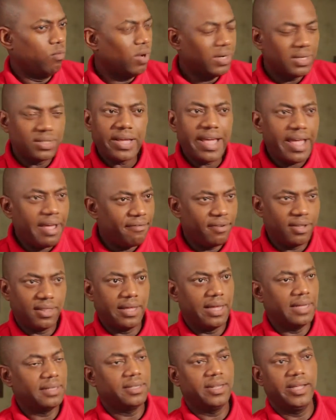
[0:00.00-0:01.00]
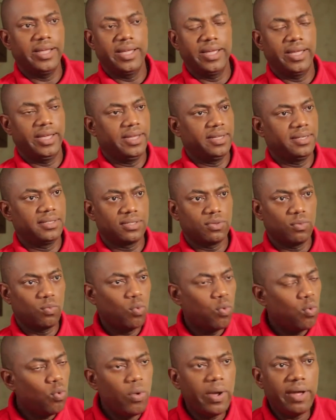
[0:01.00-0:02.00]
whatever that thing
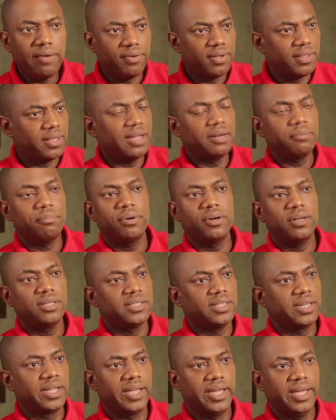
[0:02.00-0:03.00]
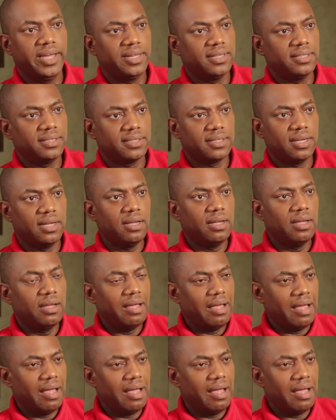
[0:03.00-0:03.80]
is, whoever that person is,